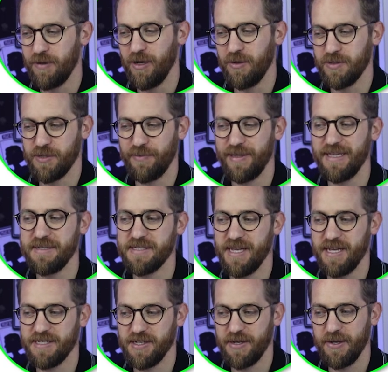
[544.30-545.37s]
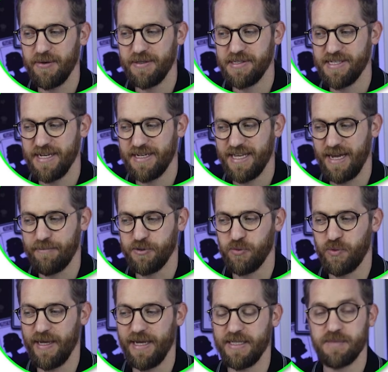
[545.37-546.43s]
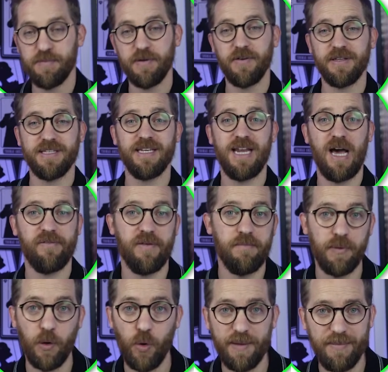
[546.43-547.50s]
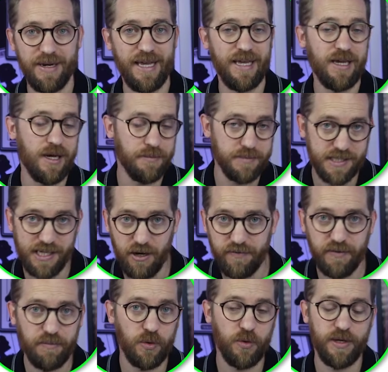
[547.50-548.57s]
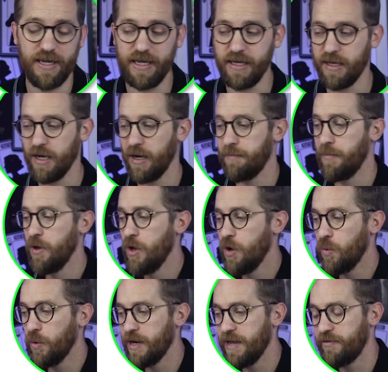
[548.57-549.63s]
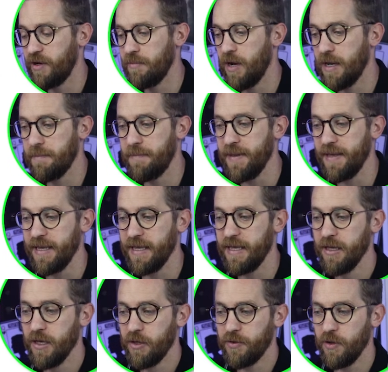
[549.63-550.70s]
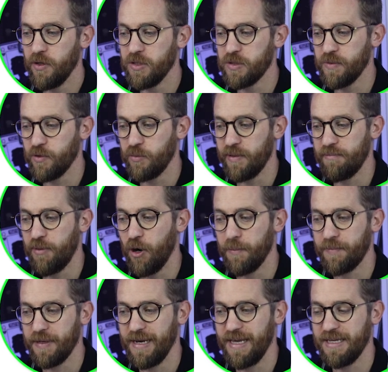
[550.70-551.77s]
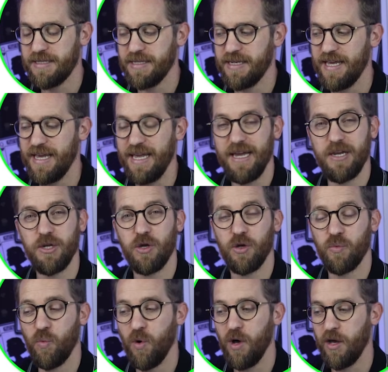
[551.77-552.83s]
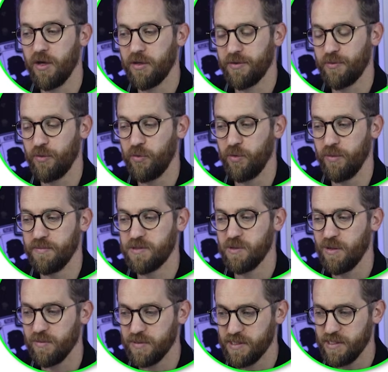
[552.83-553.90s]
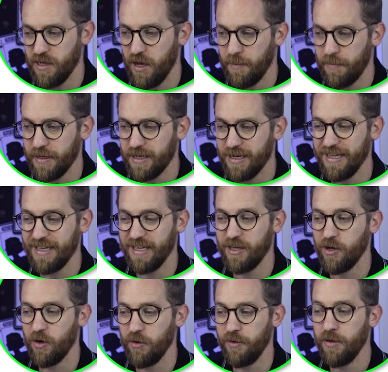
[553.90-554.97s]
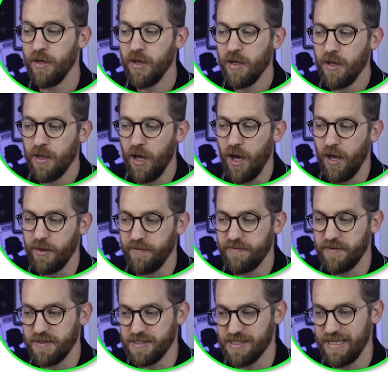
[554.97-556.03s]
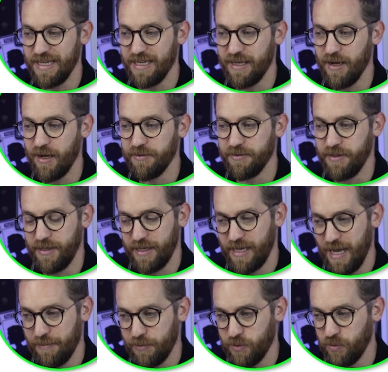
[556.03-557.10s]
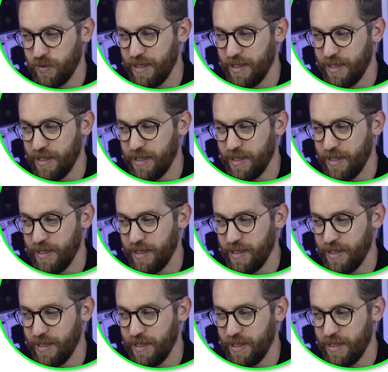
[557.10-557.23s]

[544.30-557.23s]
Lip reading: below. So in this case, I only said capital gains, but if I did have employment income, self-employed income, whatever it might be, those would all be populated here and you could work through them. So I'll start by clicking on the first link under the capital